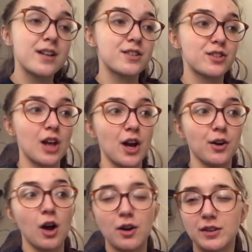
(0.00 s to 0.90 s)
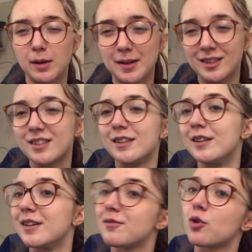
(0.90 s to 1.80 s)
So hopefully I'll be able
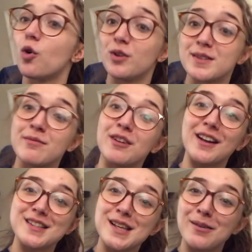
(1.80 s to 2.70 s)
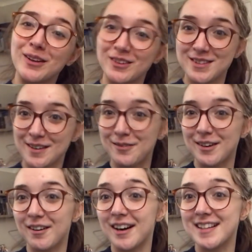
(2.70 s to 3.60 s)
to record some fun sewing along stuff for
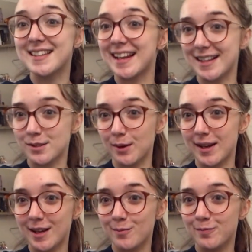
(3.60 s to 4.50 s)
you guys next week.